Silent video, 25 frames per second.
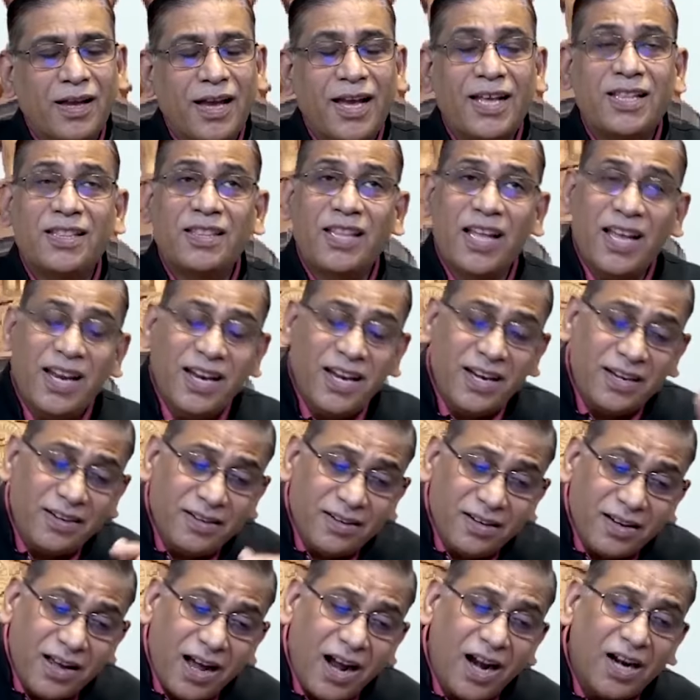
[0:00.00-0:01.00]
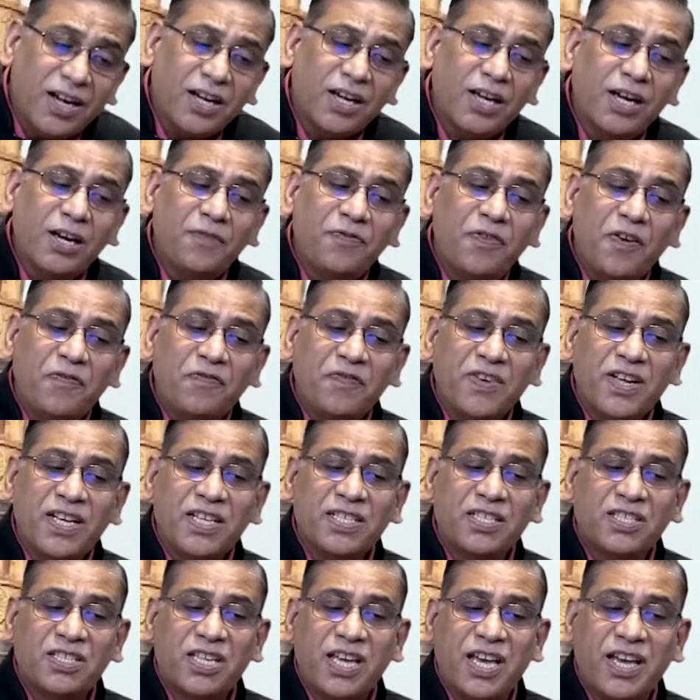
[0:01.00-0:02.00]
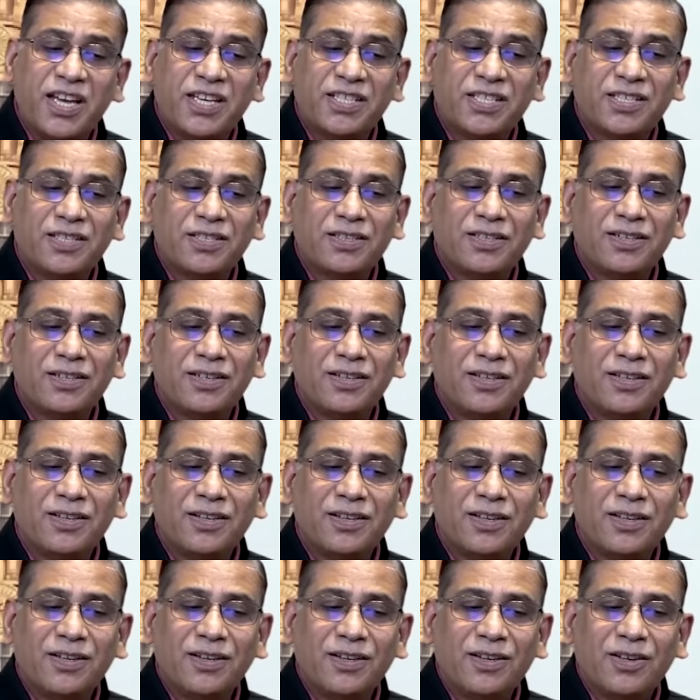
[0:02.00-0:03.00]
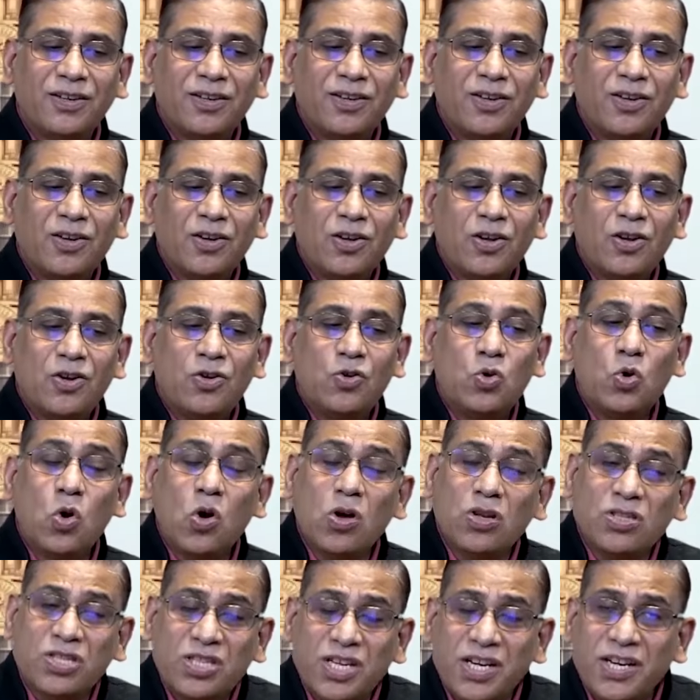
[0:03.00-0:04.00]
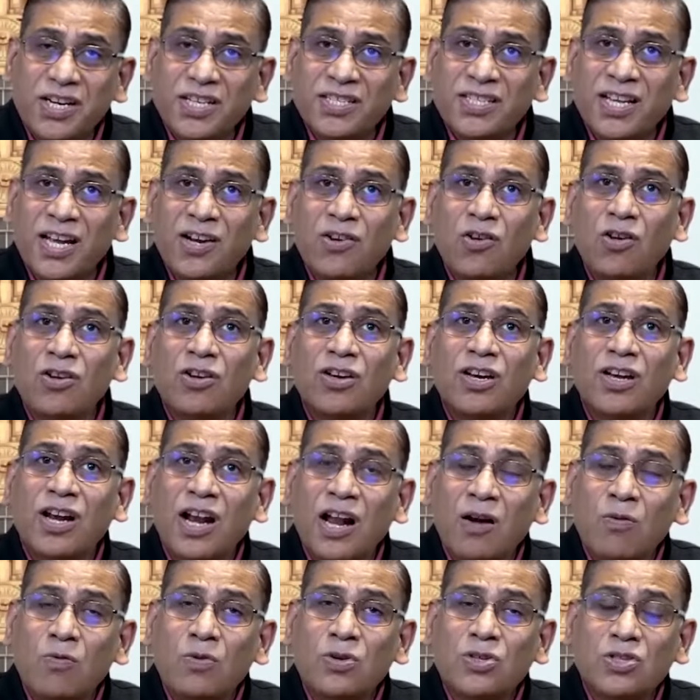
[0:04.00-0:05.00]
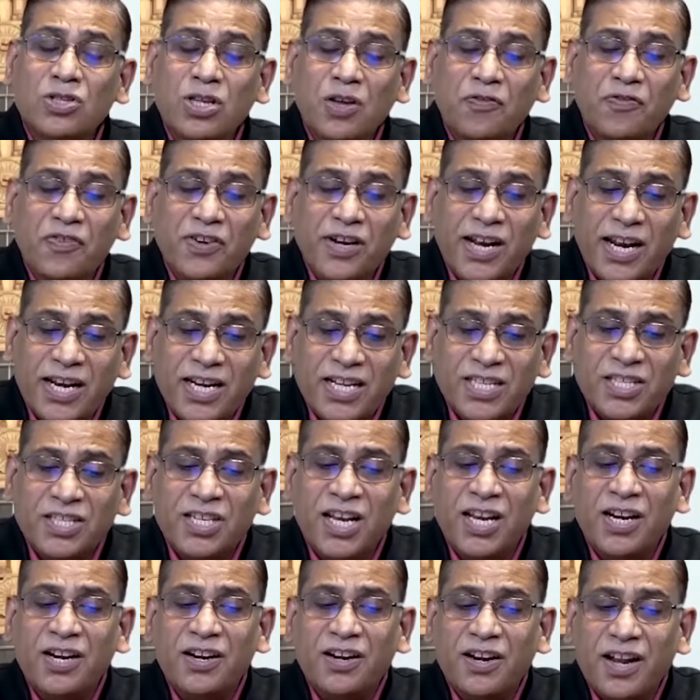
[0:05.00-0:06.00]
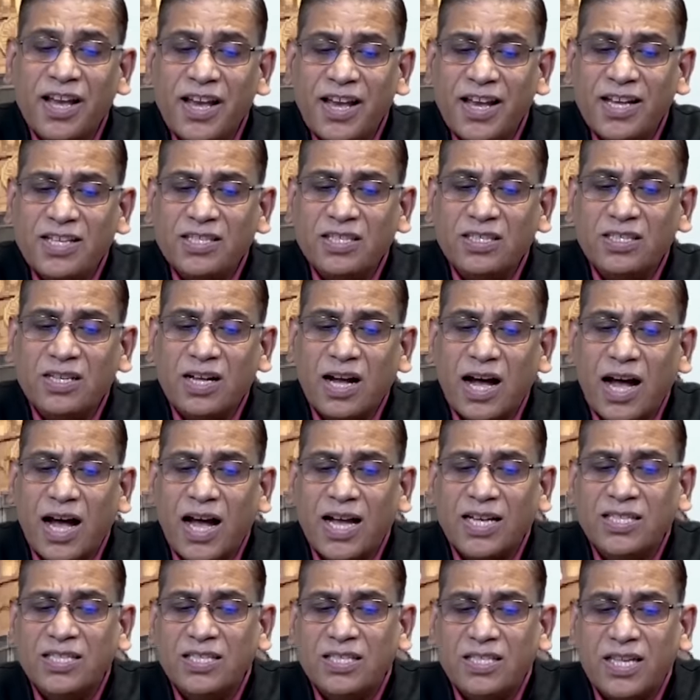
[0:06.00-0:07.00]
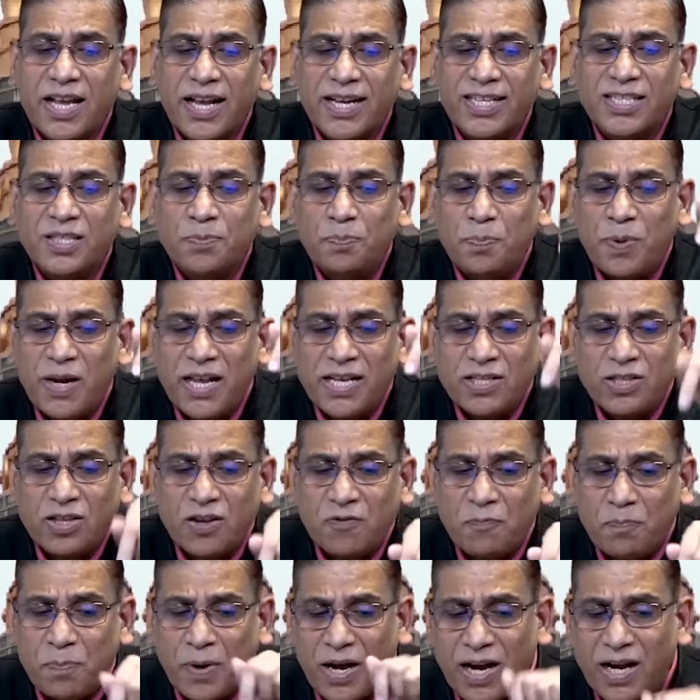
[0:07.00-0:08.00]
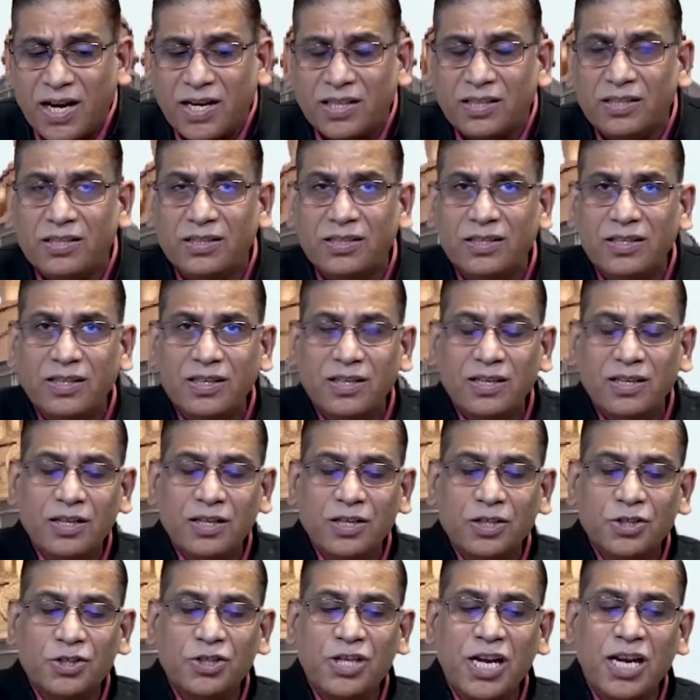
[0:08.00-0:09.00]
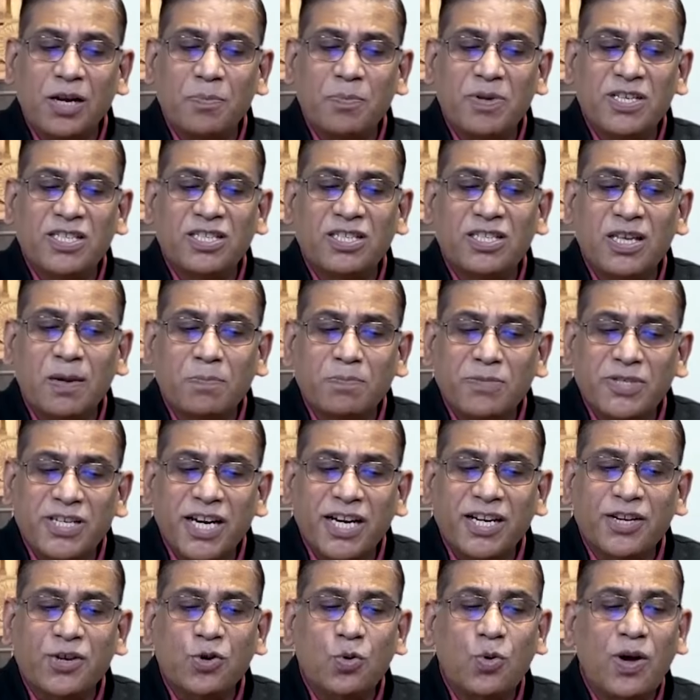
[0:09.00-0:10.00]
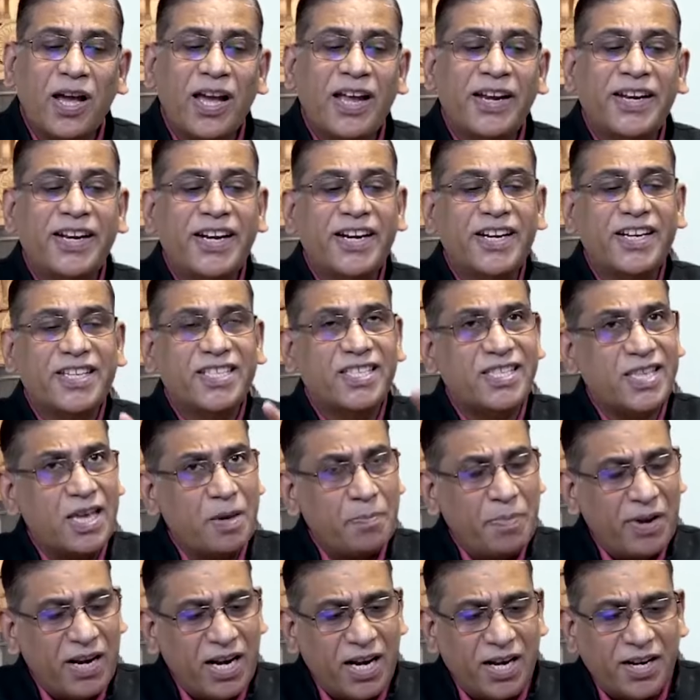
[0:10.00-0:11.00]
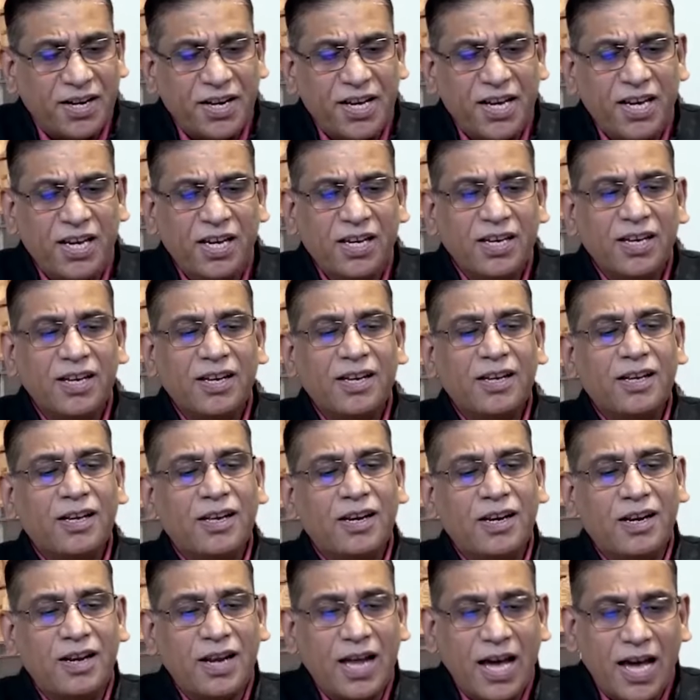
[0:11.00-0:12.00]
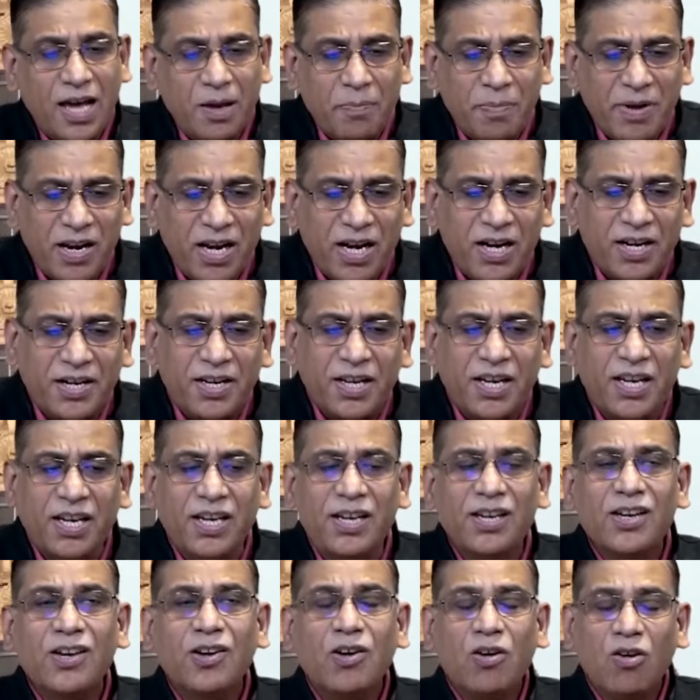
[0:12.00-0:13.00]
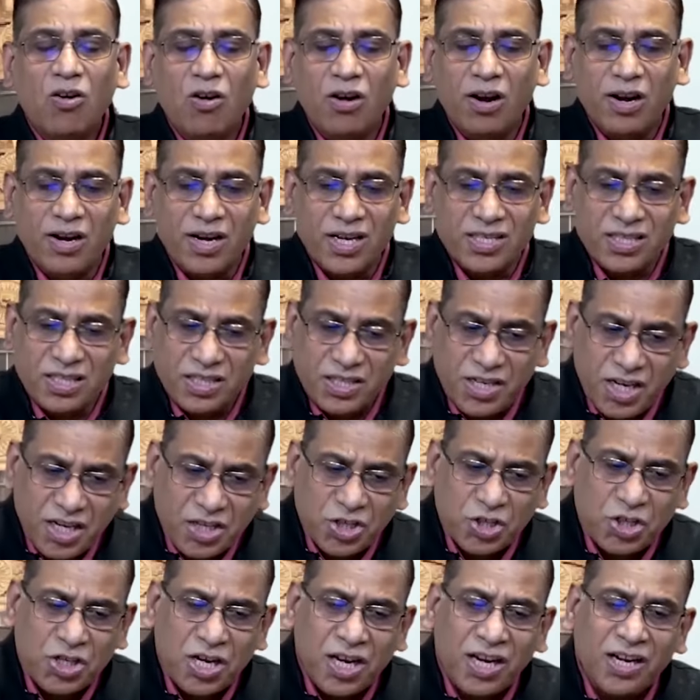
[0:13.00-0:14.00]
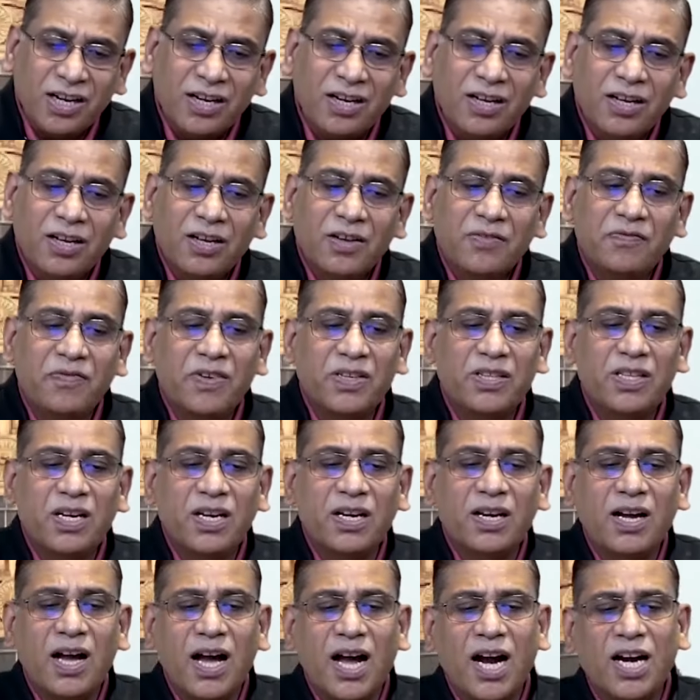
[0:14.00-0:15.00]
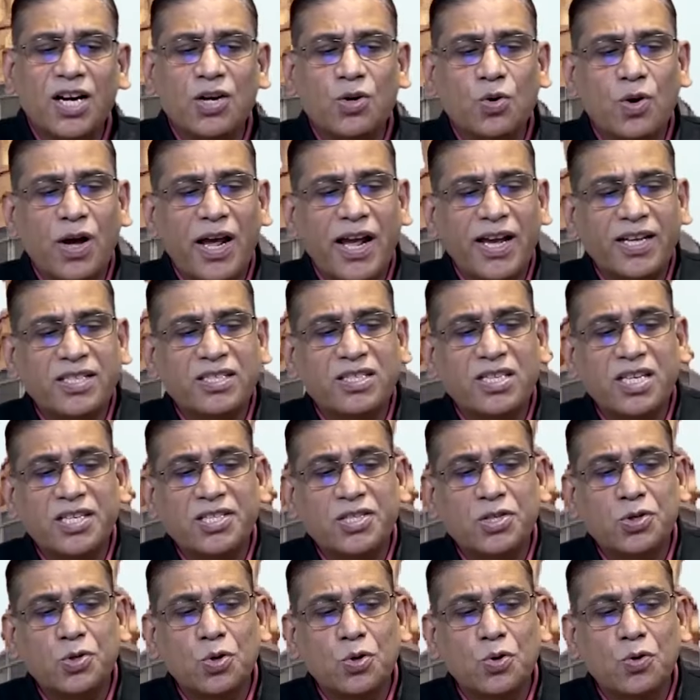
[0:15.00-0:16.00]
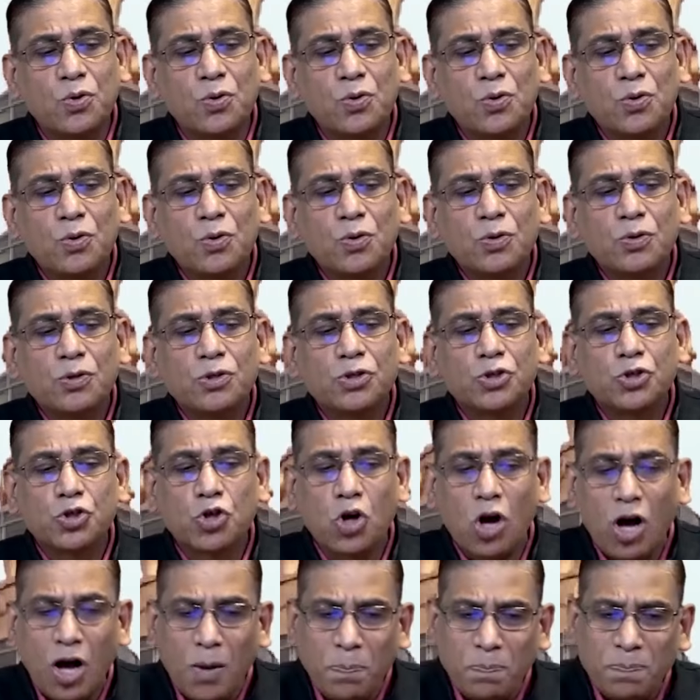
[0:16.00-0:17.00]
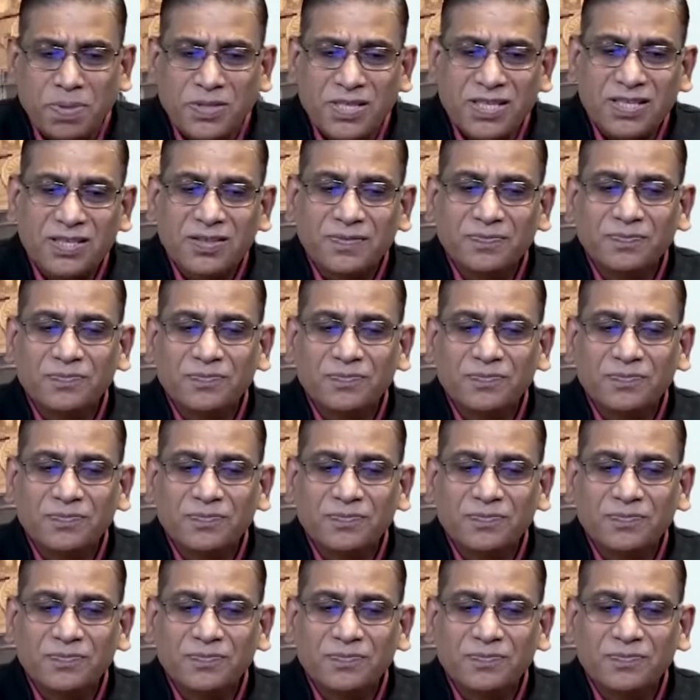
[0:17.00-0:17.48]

And then Article 15 says, no citizen on grounds of religion, race, caste, sex, place of birth shall be subject to any disability, liability or restriction with regard to access to shops,